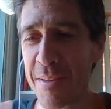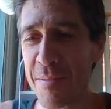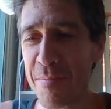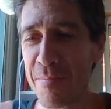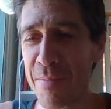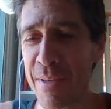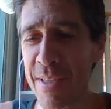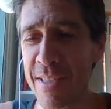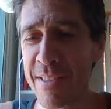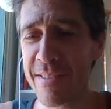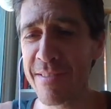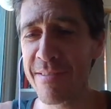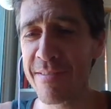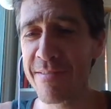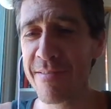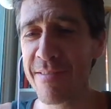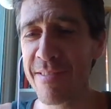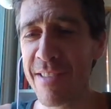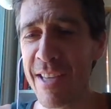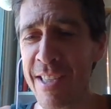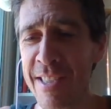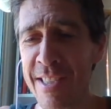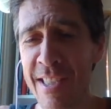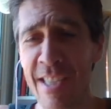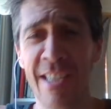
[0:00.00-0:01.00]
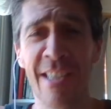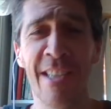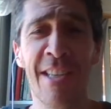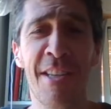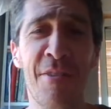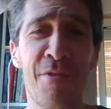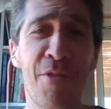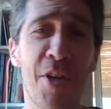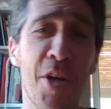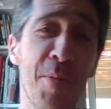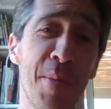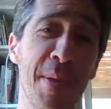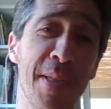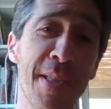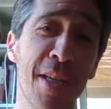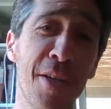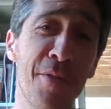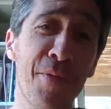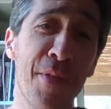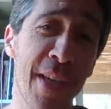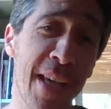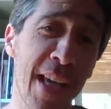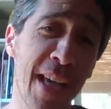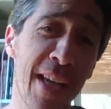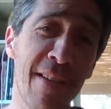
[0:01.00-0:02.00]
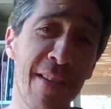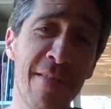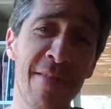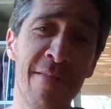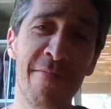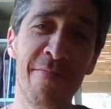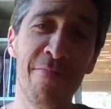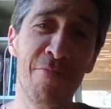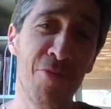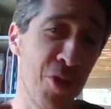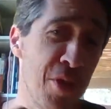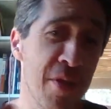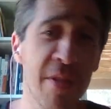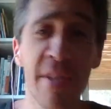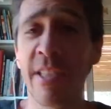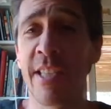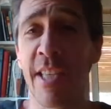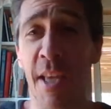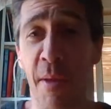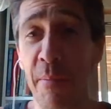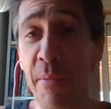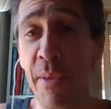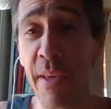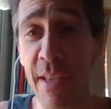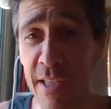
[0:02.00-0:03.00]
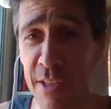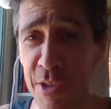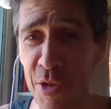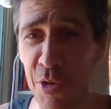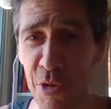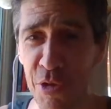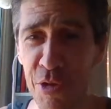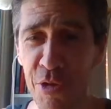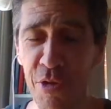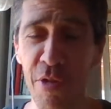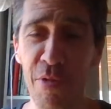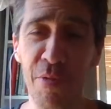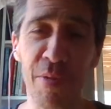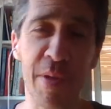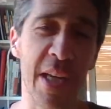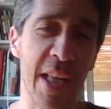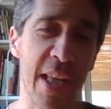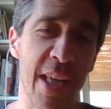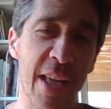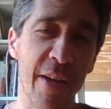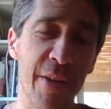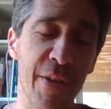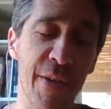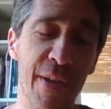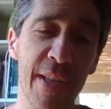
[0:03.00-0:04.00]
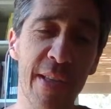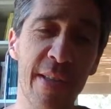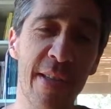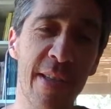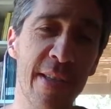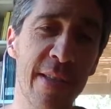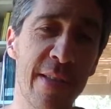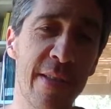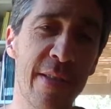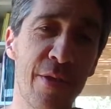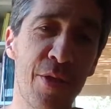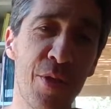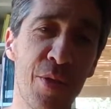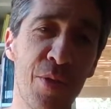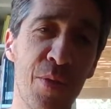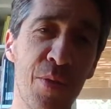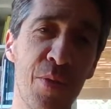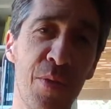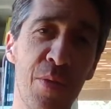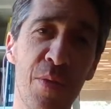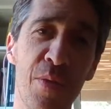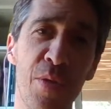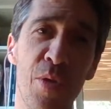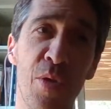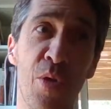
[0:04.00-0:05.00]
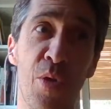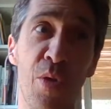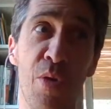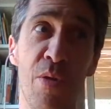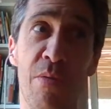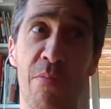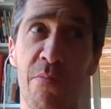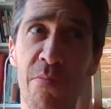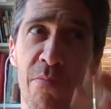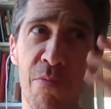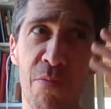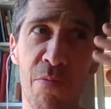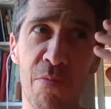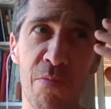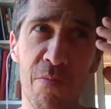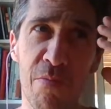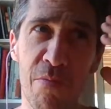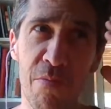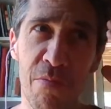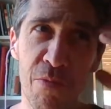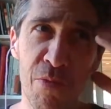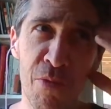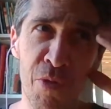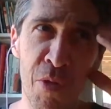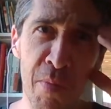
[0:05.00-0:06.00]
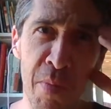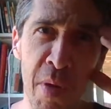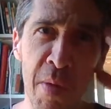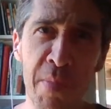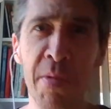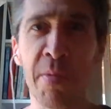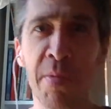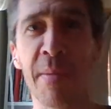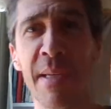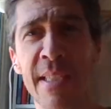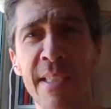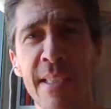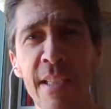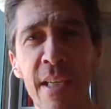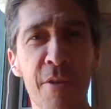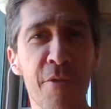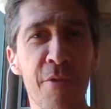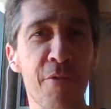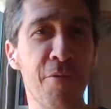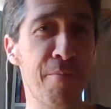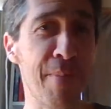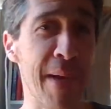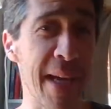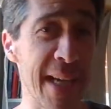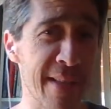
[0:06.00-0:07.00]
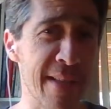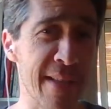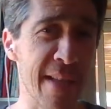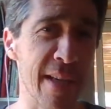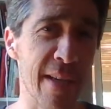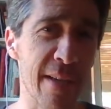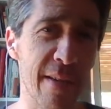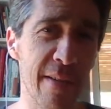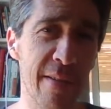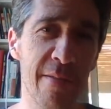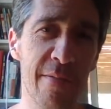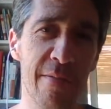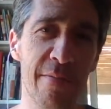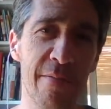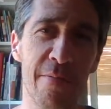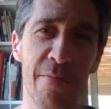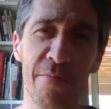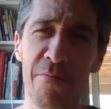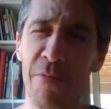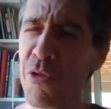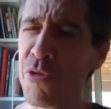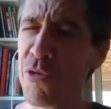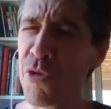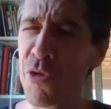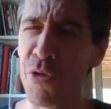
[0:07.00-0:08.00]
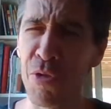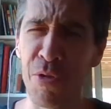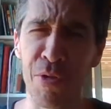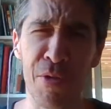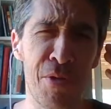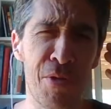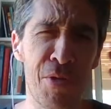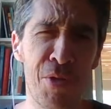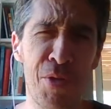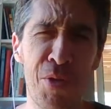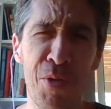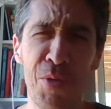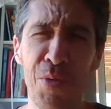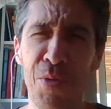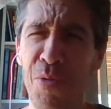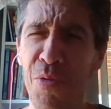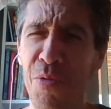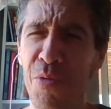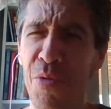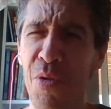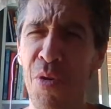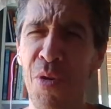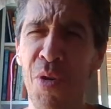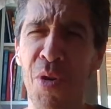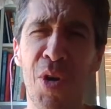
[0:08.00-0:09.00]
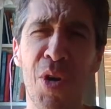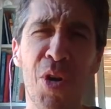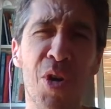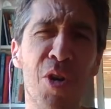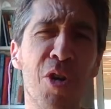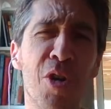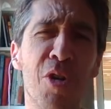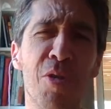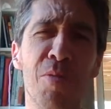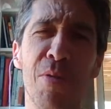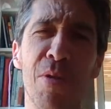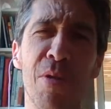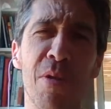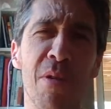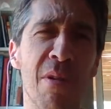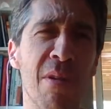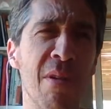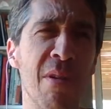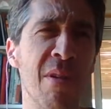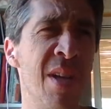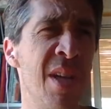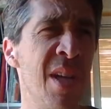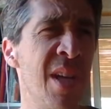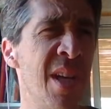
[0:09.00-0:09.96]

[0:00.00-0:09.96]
but I suddenly found myself again doing the same thing as usual when I hear it, is to remember myself back then on those two horrible